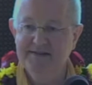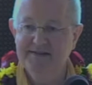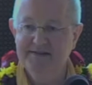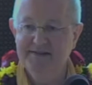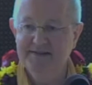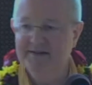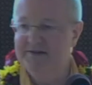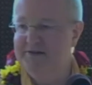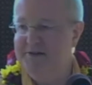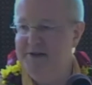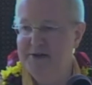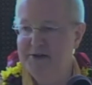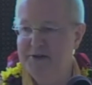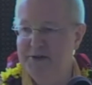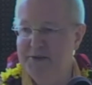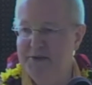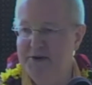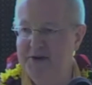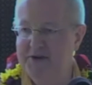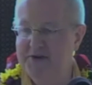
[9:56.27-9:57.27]
He's the elder
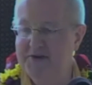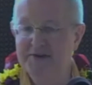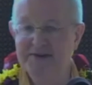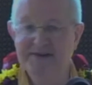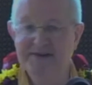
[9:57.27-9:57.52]
brother, and